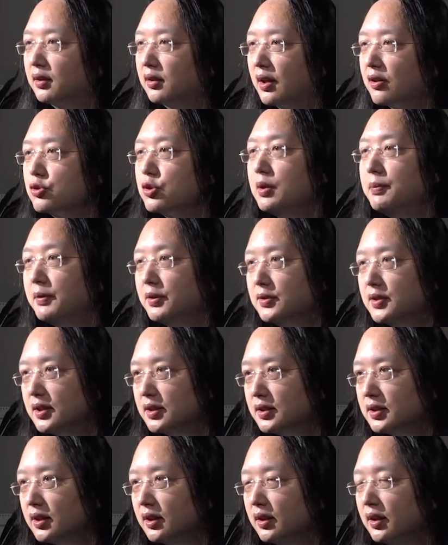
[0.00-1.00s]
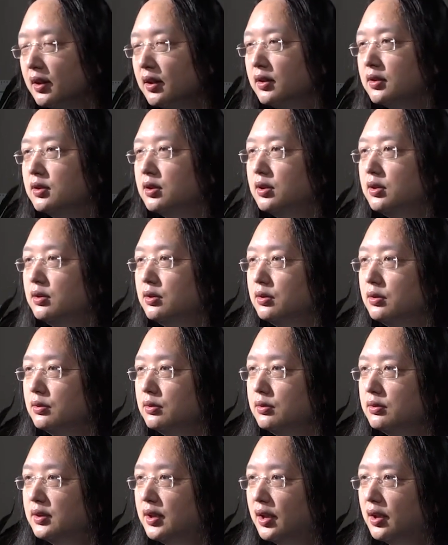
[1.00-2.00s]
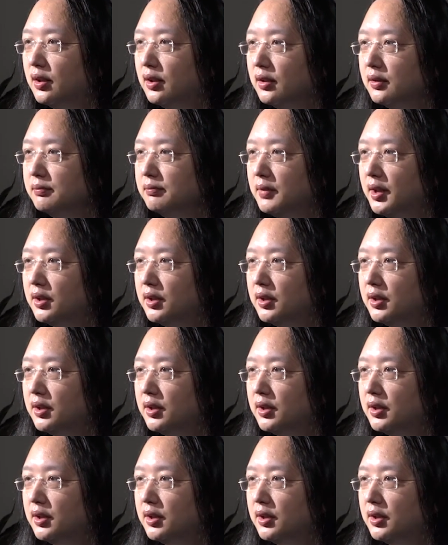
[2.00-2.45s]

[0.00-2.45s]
contributed to the